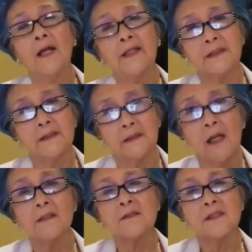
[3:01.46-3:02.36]
did
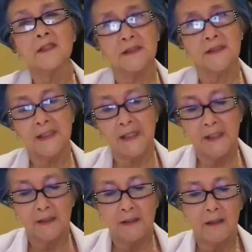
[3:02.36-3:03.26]
not
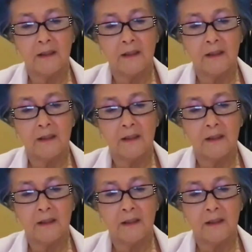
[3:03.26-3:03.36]
succeed